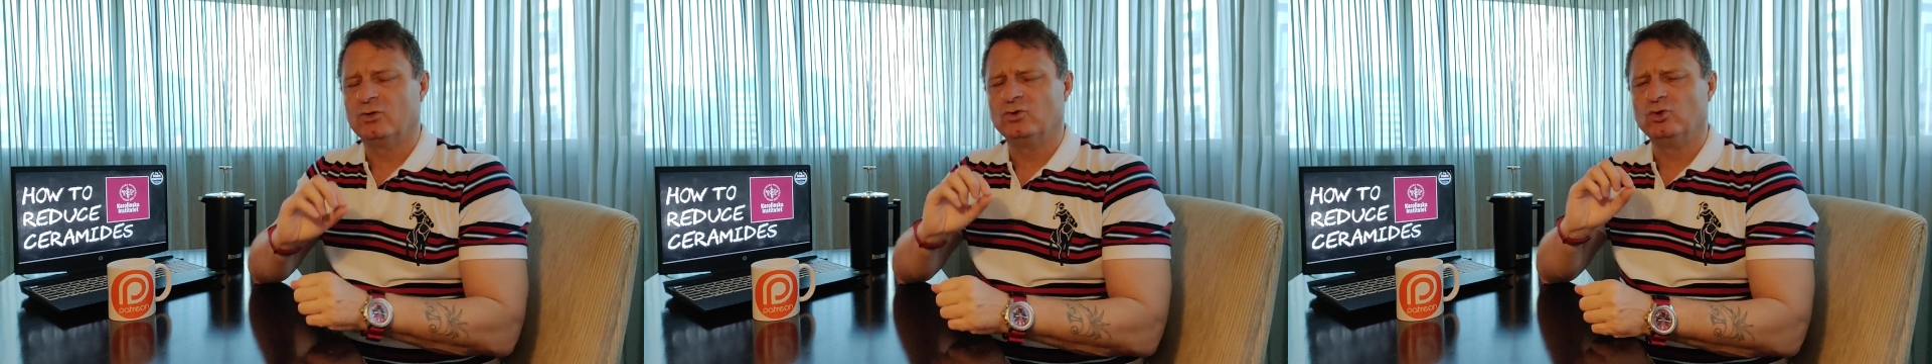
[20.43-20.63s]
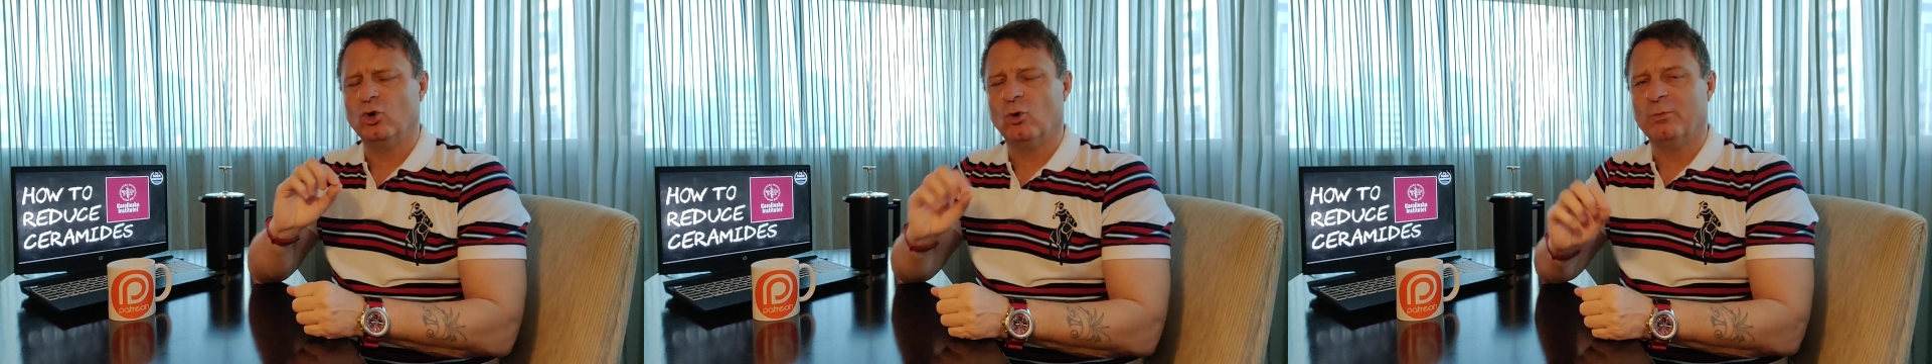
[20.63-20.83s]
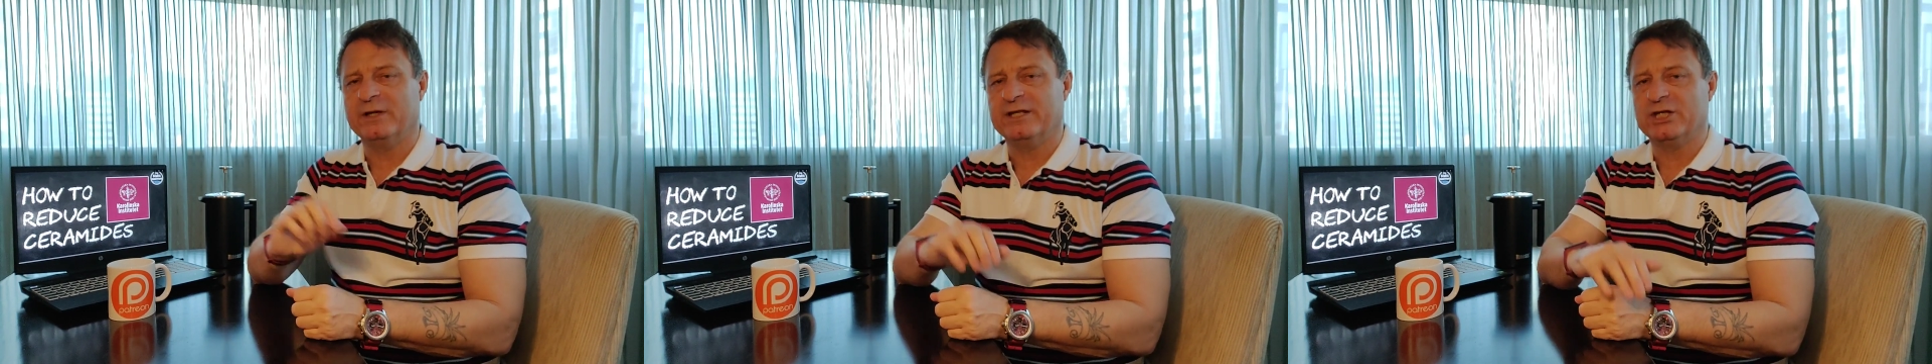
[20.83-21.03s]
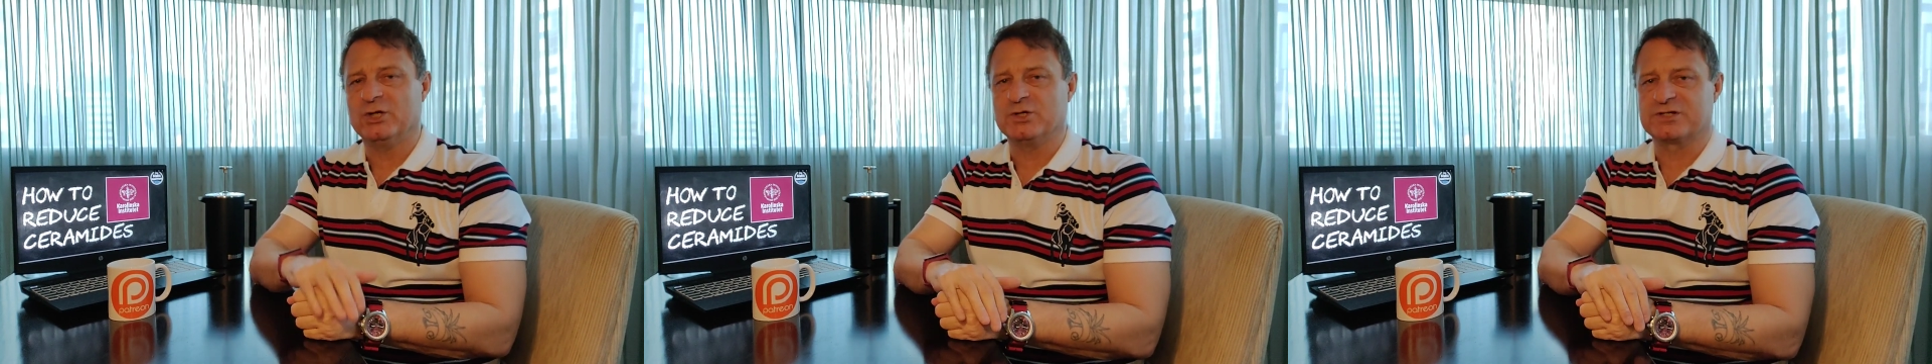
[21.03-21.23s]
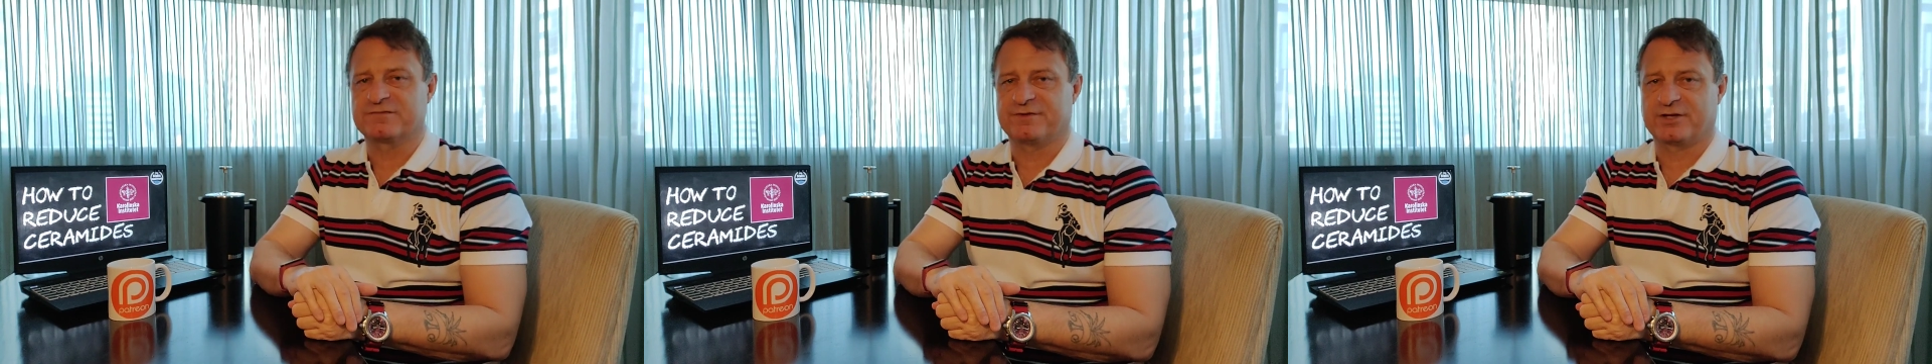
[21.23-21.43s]
normally
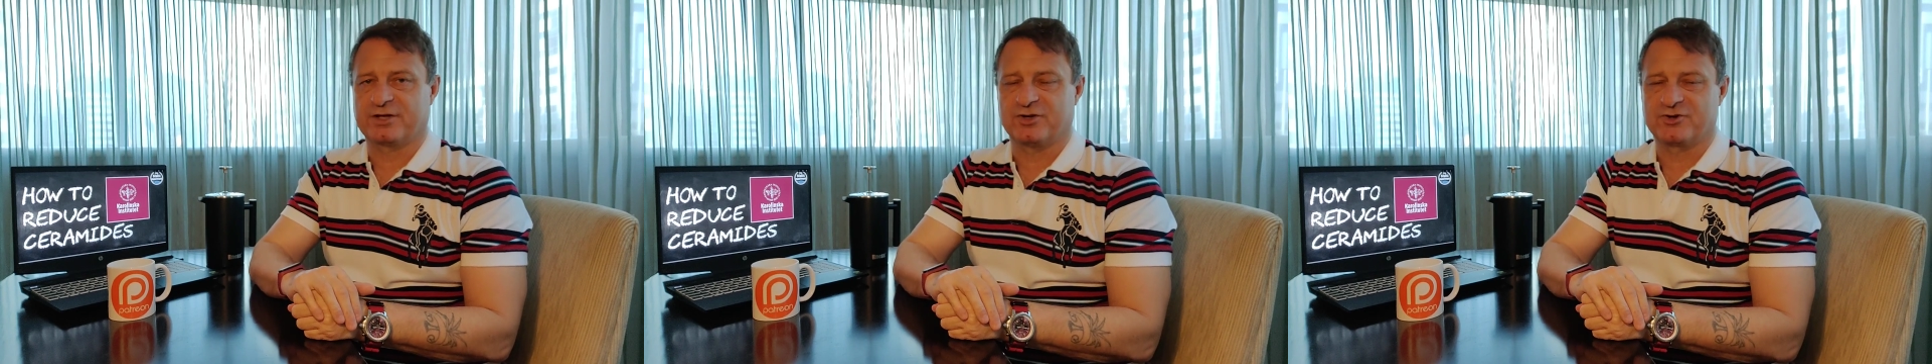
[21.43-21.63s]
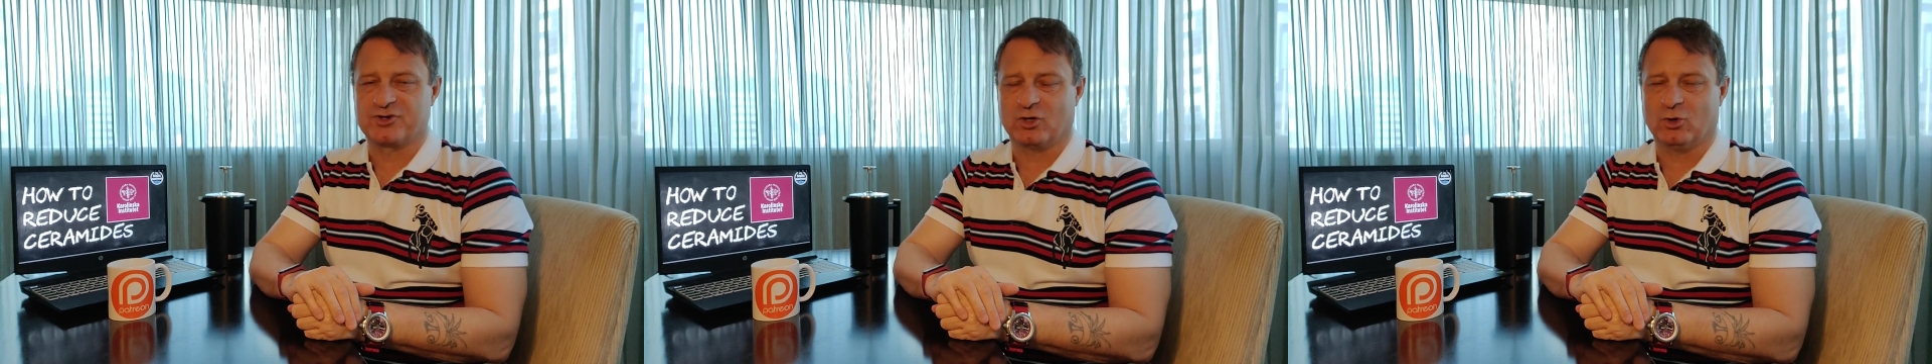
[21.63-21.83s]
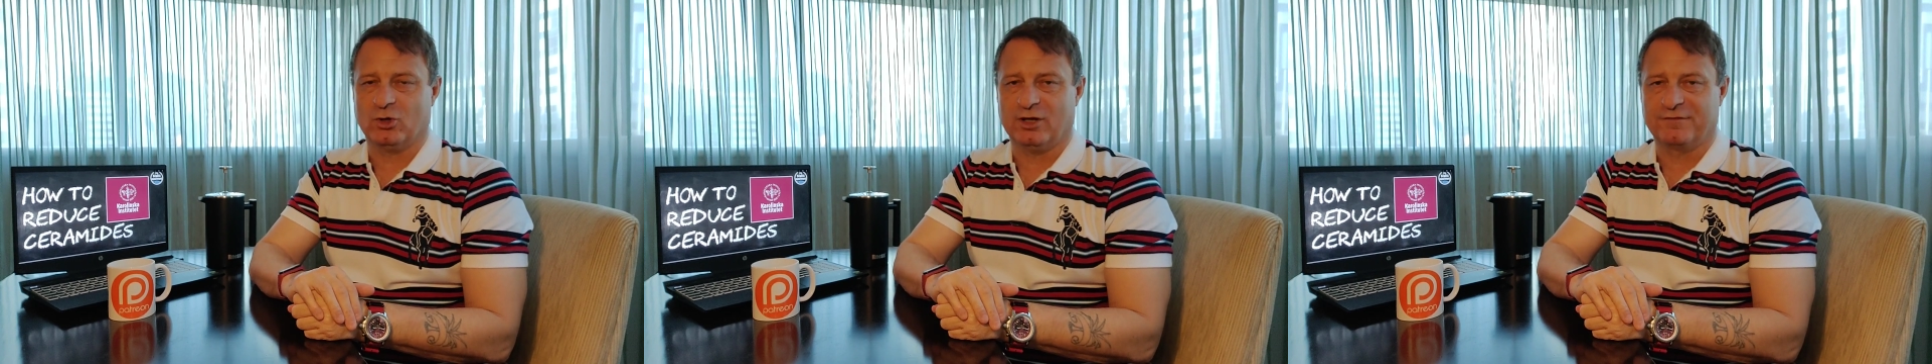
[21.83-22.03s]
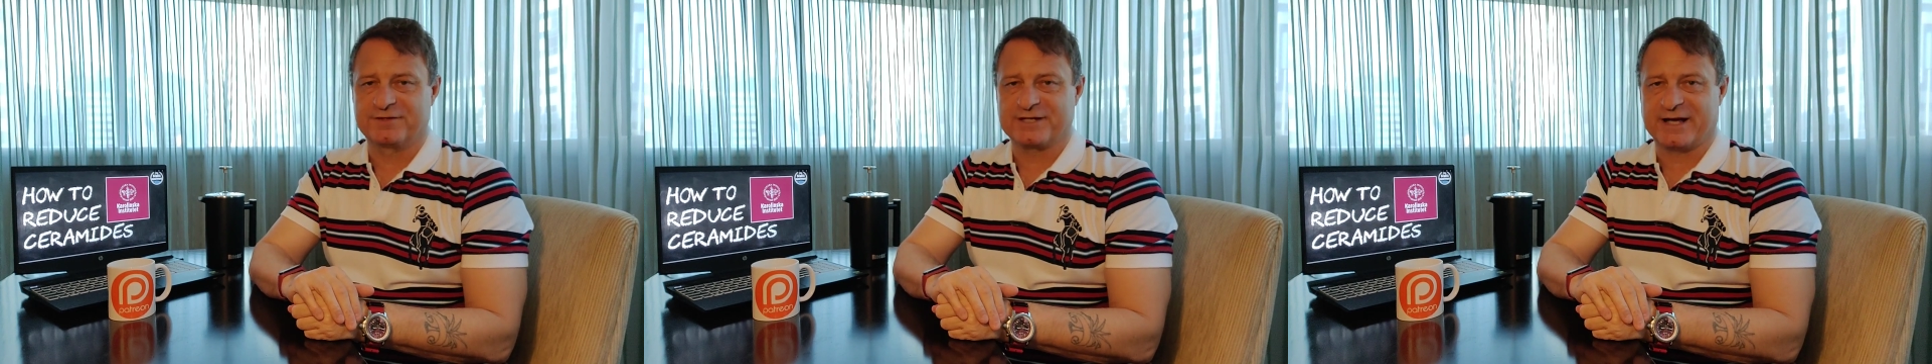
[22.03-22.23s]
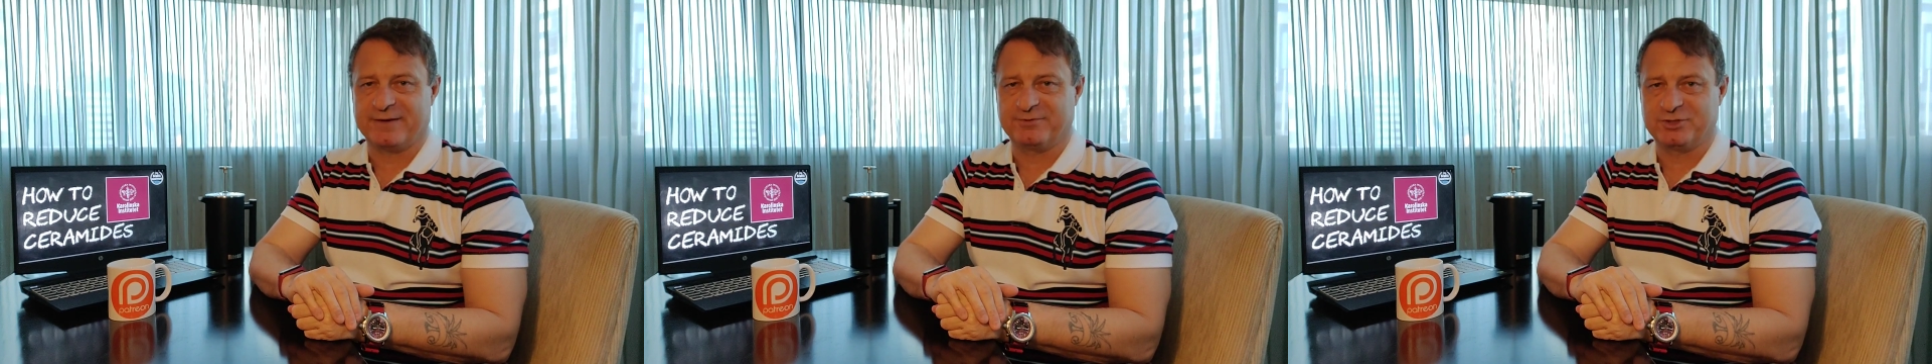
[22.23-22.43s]
used for the control of
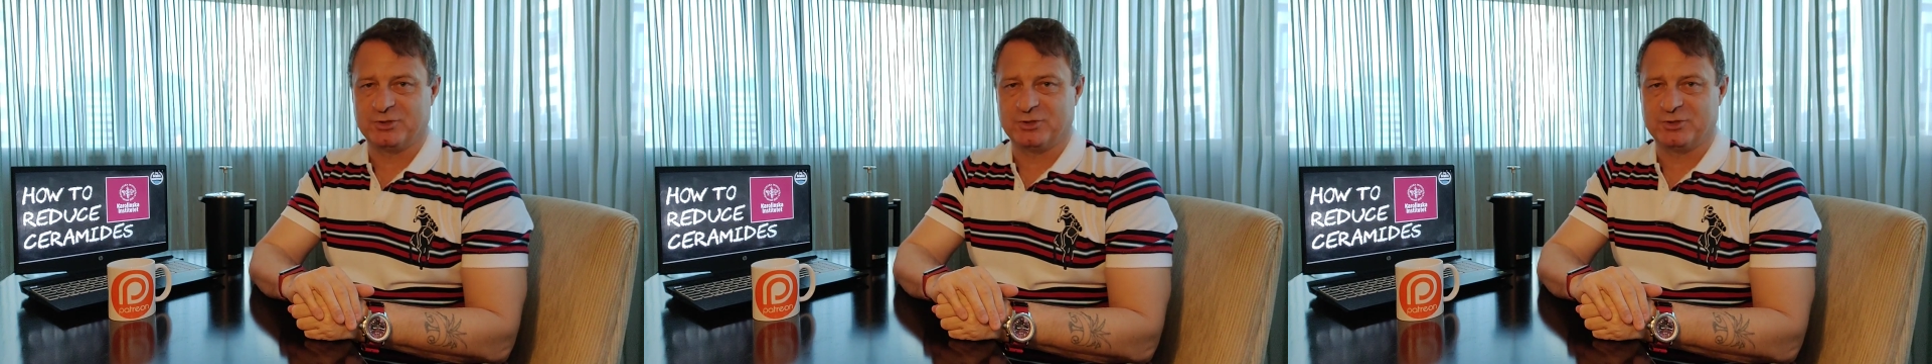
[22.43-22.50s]
type